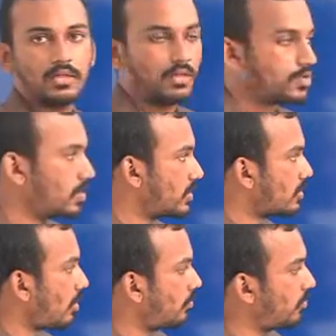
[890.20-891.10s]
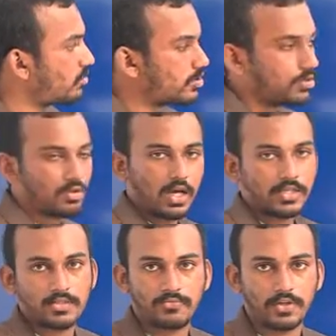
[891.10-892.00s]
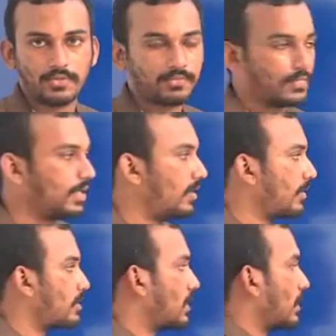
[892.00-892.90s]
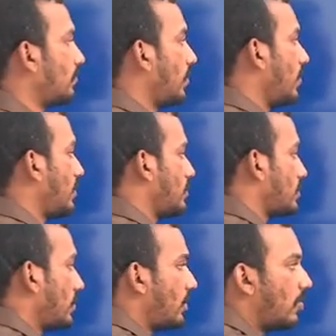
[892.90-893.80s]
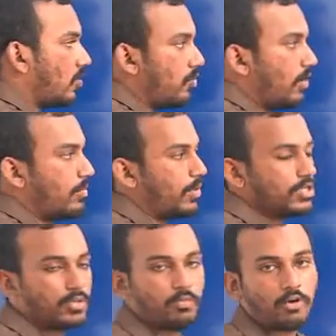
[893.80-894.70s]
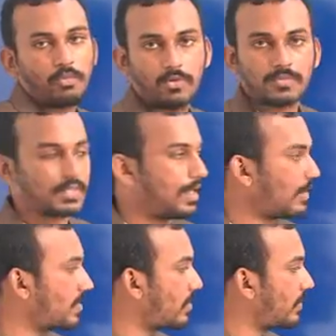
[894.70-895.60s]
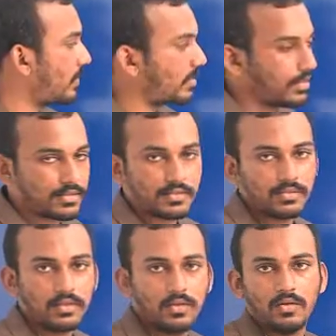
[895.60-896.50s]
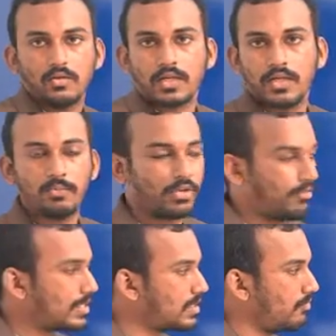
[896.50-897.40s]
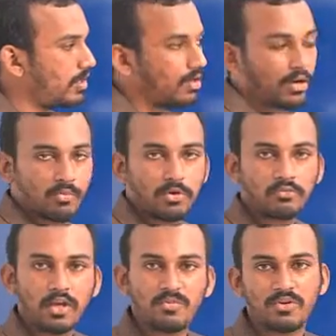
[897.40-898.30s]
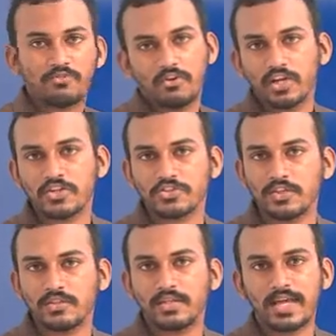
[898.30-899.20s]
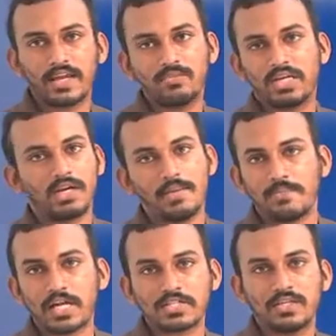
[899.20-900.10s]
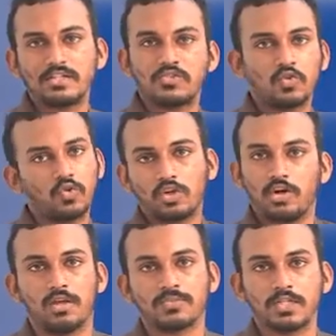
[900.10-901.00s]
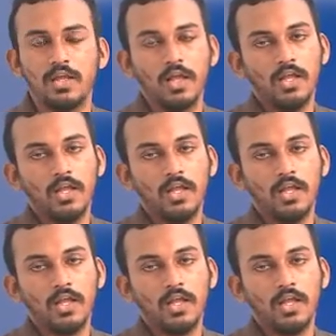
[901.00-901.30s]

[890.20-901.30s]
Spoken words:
is almost noise free. The second one is no vibration problems like other techniques. Okay, previously we learned about vibroflotation, dynamic compaction and stone columns. Those